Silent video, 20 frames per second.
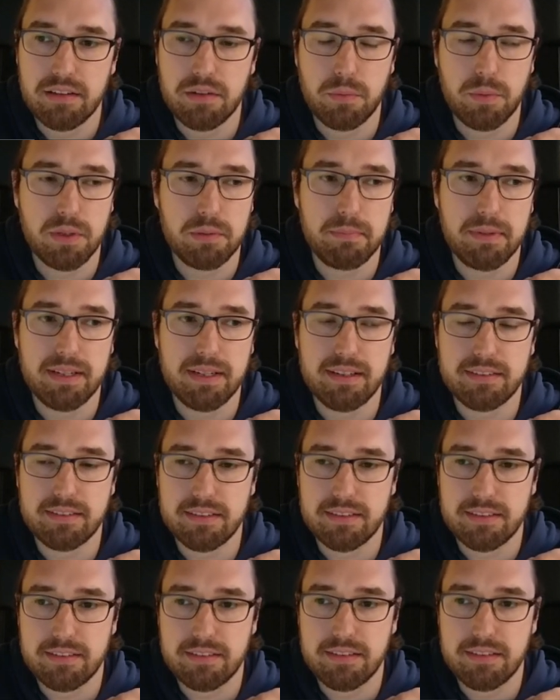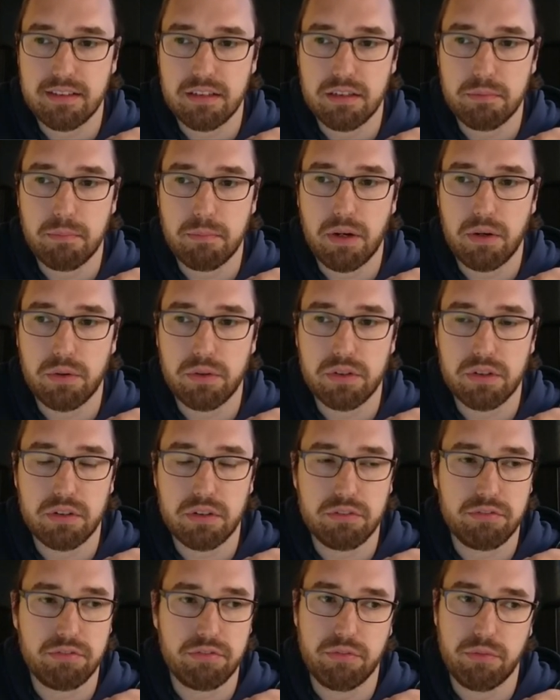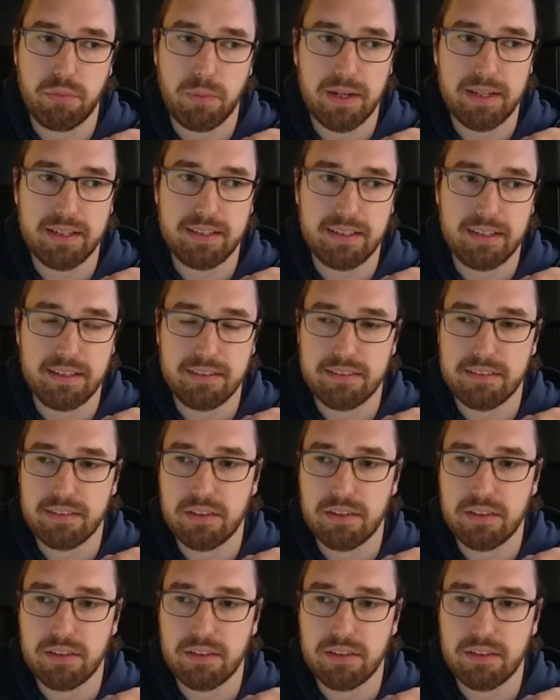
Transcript: What matters is the amount of windings.